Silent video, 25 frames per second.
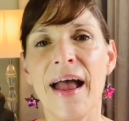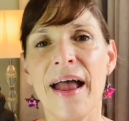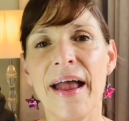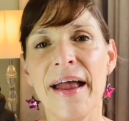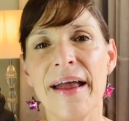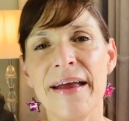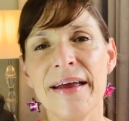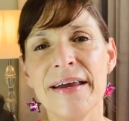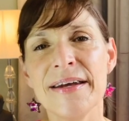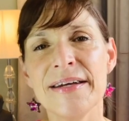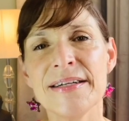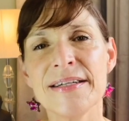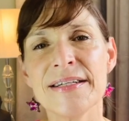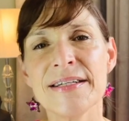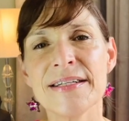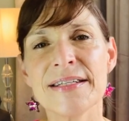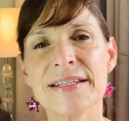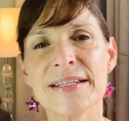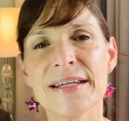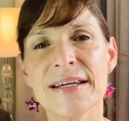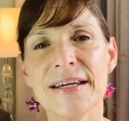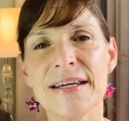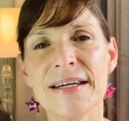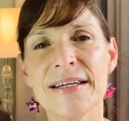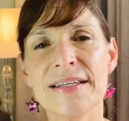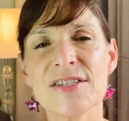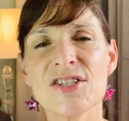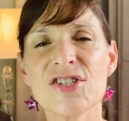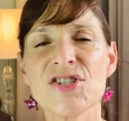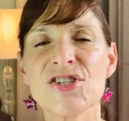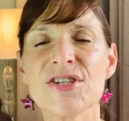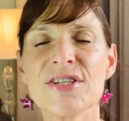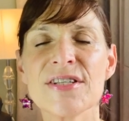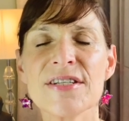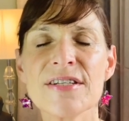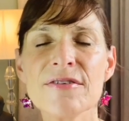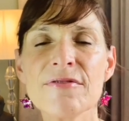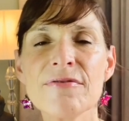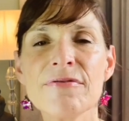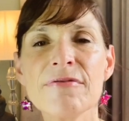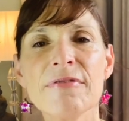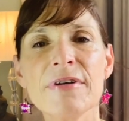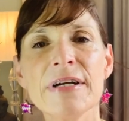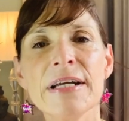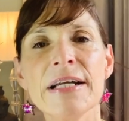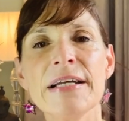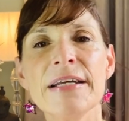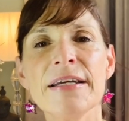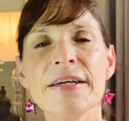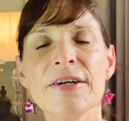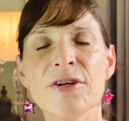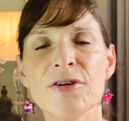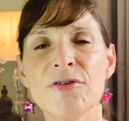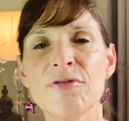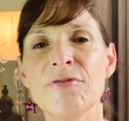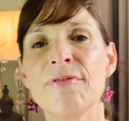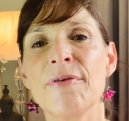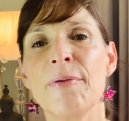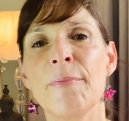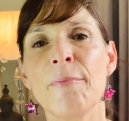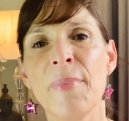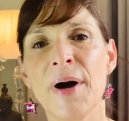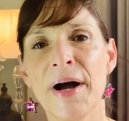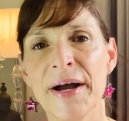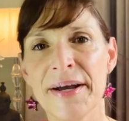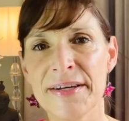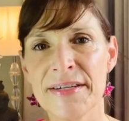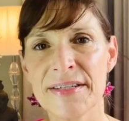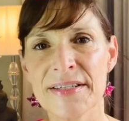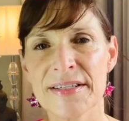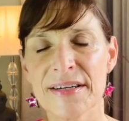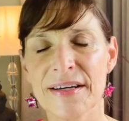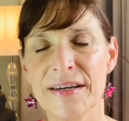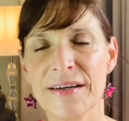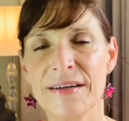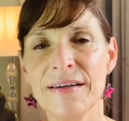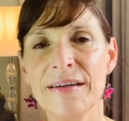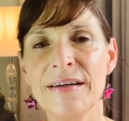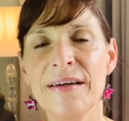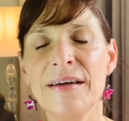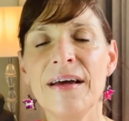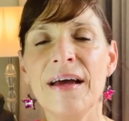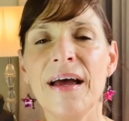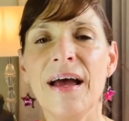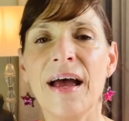And it's just a really good reminder